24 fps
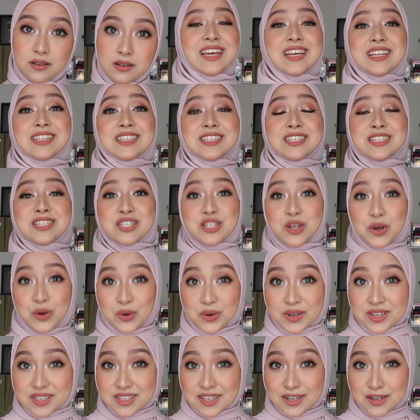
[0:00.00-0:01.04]
It's so
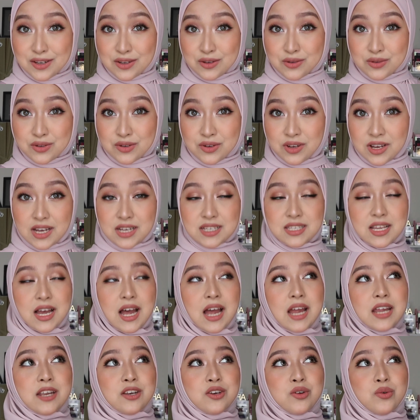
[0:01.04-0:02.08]
easy to use, you guys.
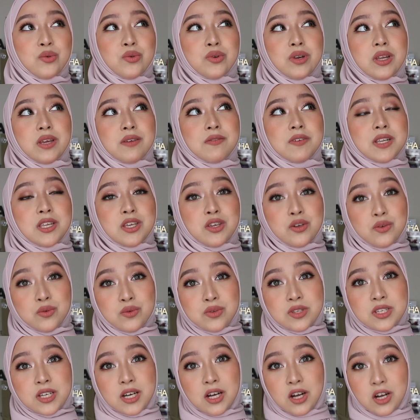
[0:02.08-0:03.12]
I don't even
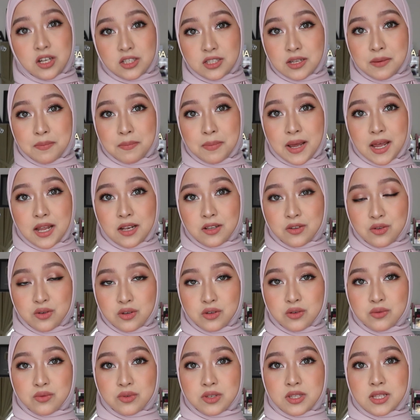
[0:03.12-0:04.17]
use a cotton pad to
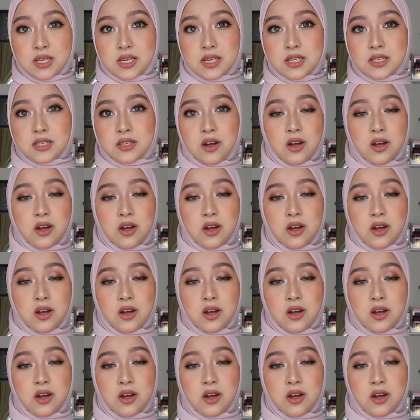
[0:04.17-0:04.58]
use this.